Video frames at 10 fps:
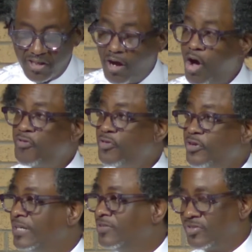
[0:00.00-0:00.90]
the
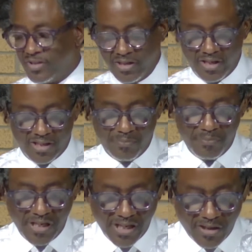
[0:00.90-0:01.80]
offerings, the
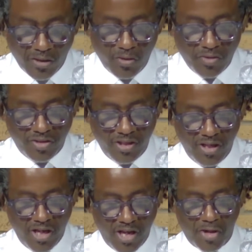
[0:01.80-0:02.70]
meals,
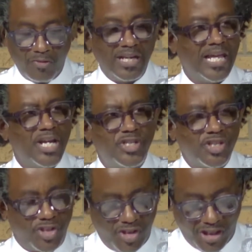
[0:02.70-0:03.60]
the
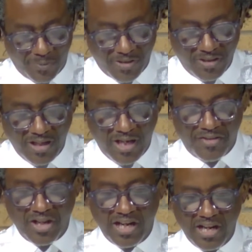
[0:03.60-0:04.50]
relationships,
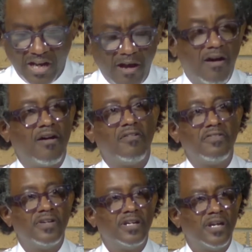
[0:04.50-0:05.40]
the
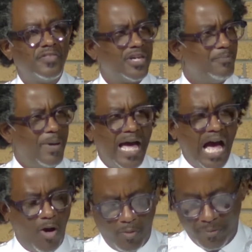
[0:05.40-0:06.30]
love, the
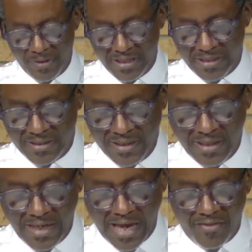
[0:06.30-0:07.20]
empowerment,
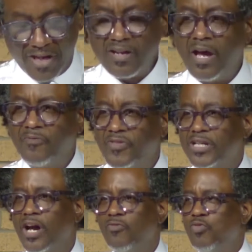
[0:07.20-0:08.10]
and the
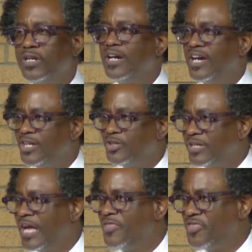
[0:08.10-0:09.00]
comfort of
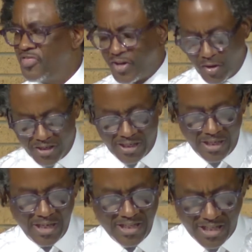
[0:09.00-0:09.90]
130
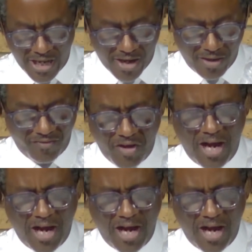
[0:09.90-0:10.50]
Thirty years,